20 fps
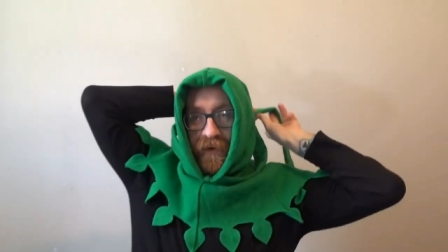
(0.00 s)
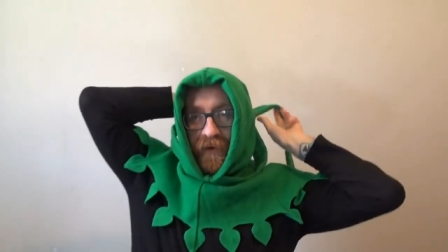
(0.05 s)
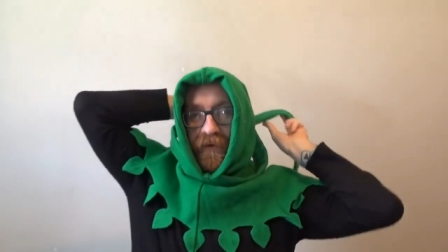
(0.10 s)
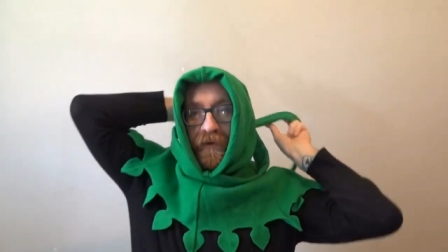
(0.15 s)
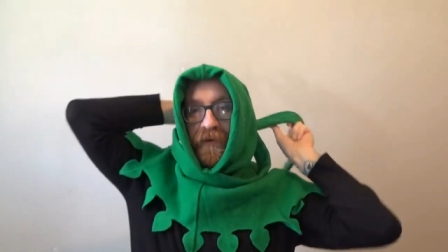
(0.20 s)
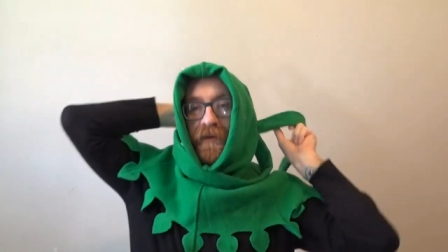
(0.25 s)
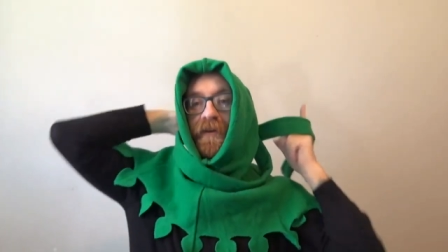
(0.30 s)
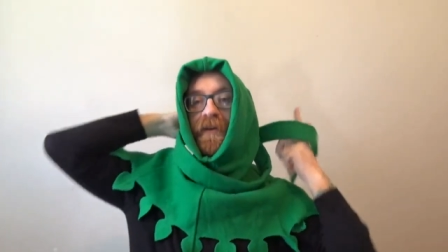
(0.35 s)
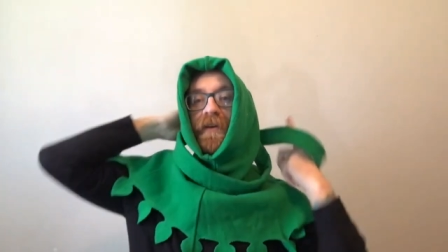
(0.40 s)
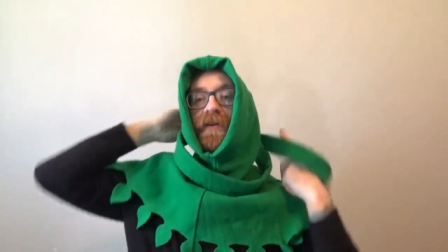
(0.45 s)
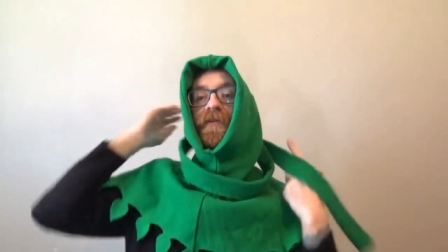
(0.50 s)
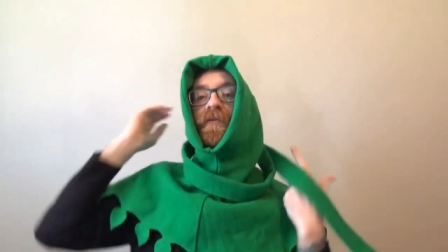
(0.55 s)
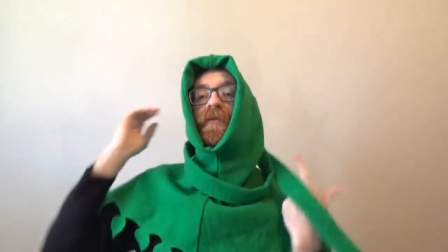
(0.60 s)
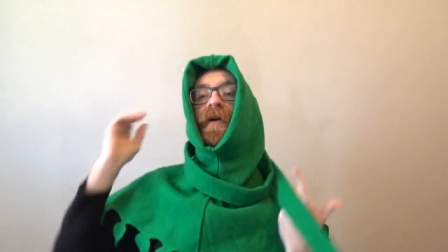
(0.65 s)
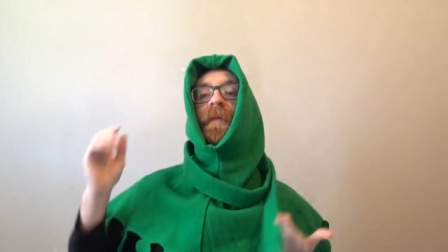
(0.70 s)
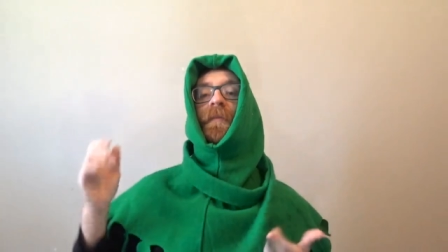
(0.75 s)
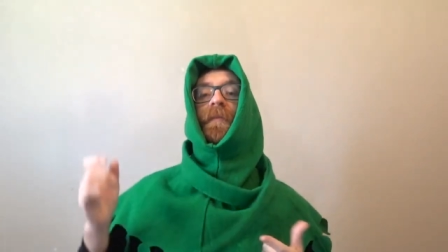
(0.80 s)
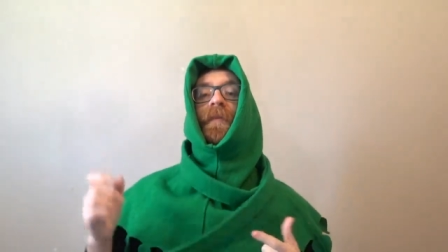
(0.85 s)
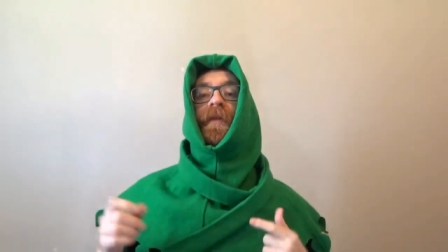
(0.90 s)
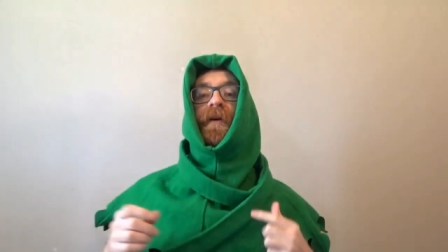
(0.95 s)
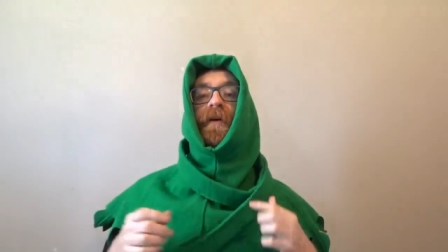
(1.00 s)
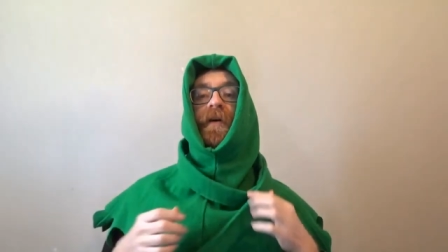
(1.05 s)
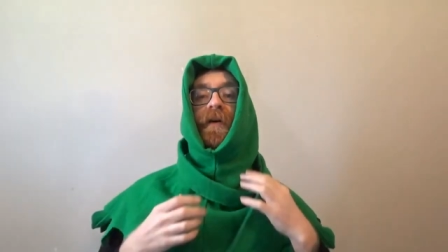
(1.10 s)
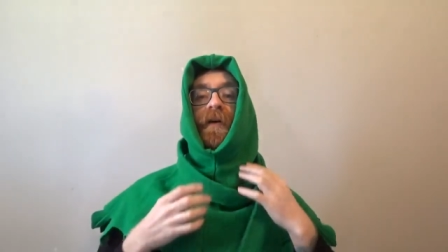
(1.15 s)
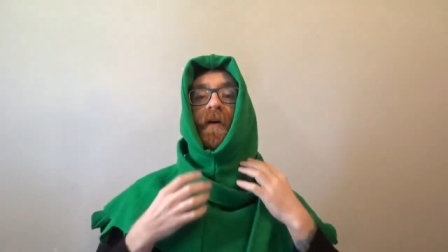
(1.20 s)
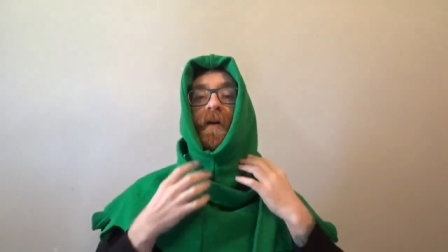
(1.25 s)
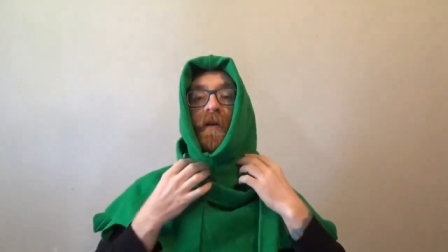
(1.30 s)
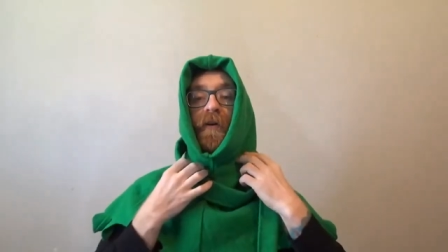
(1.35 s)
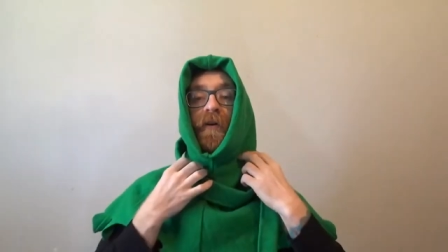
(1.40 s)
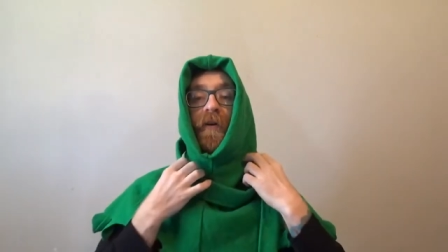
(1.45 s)
you can just wrap
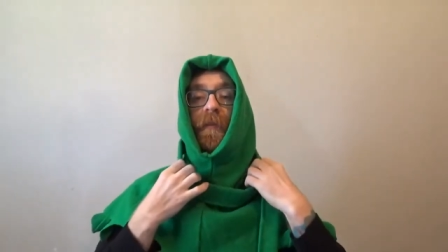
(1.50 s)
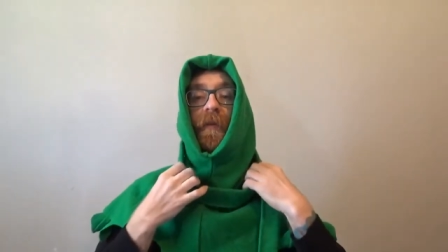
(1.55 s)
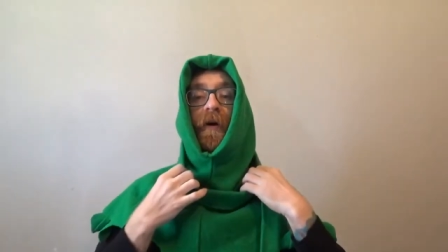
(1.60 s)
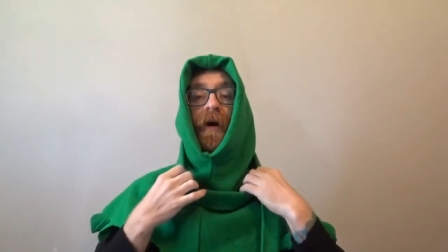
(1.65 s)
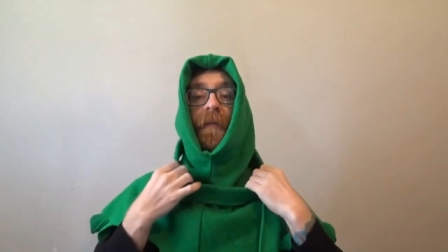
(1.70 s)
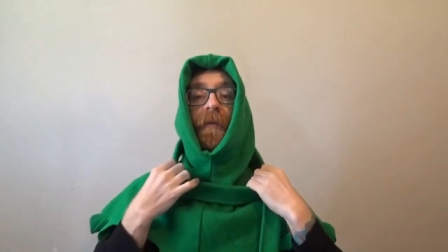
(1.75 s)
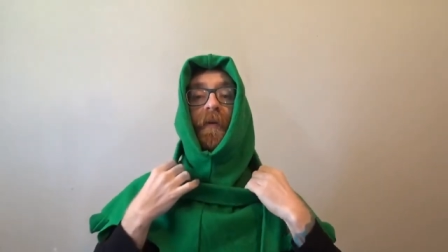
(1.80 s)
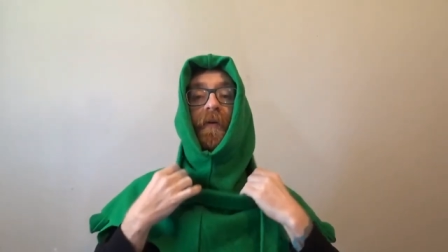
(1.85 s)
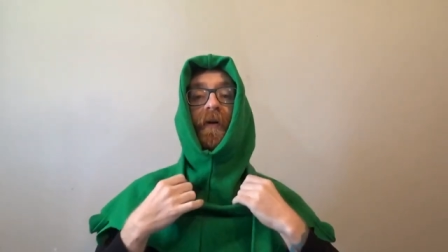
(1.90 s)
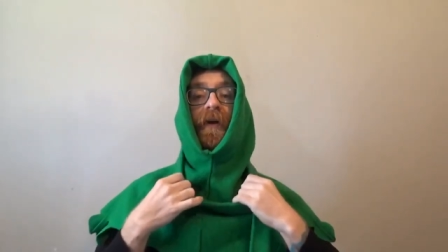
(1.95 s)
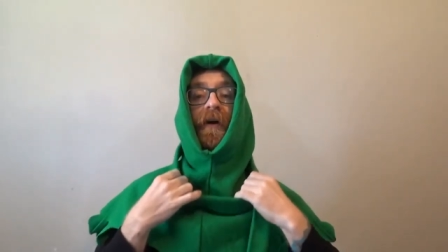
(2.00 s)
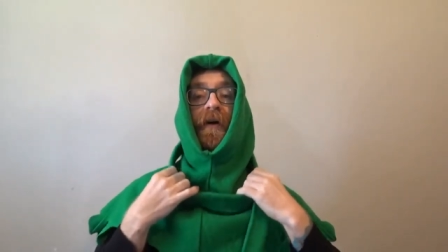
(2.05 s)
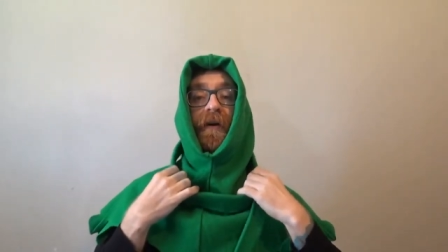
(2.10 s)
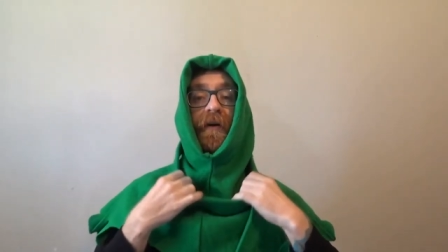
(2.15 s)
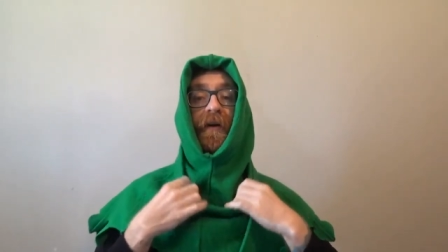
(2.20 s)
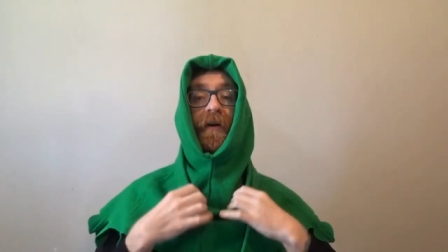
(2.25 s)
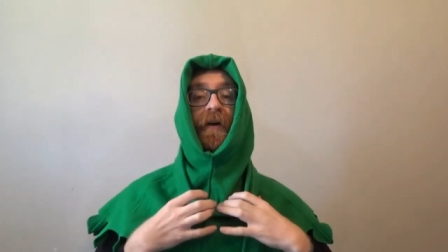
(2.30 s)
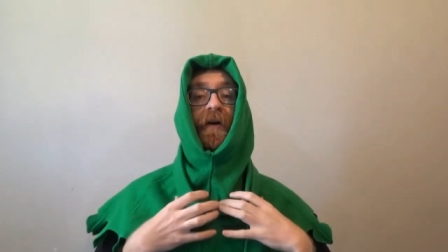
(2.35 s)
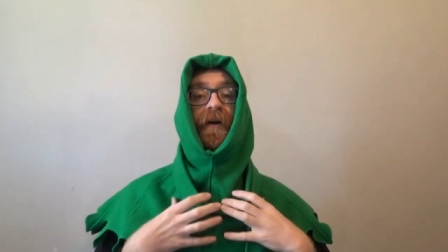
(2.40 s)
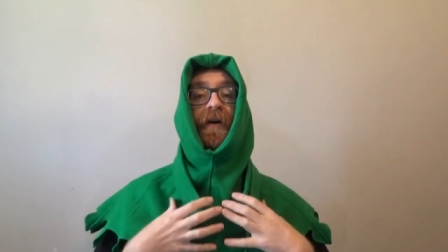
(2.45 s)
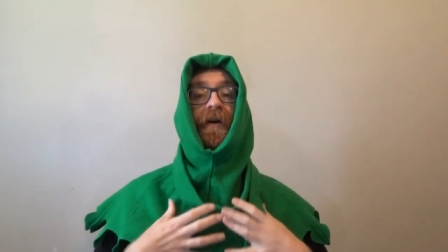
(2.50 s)
the liripipe around